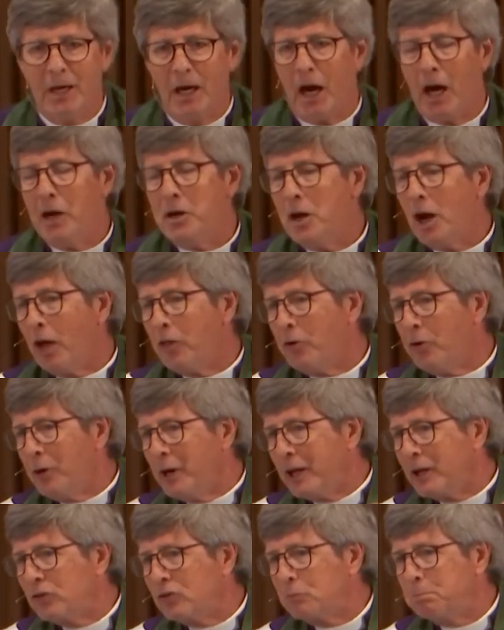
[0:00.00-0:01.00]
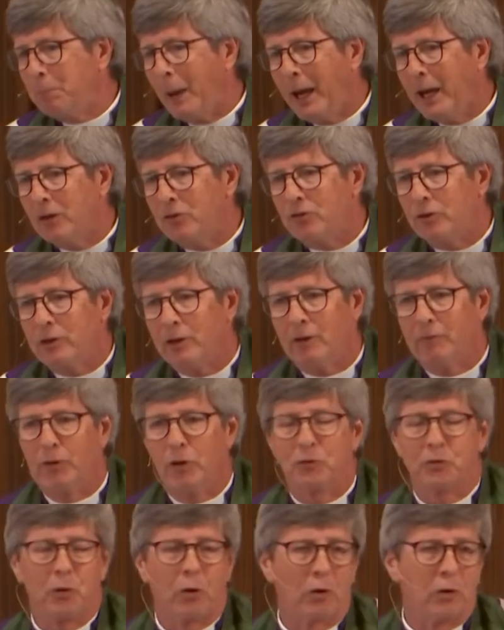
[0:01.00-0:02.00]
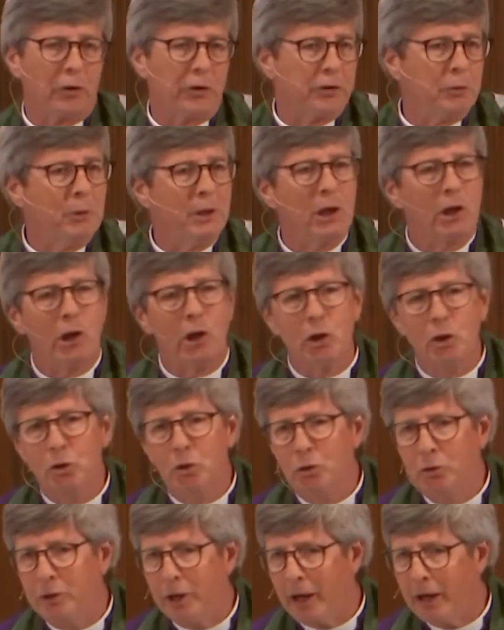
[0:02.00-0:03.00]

another expansion of the circle to include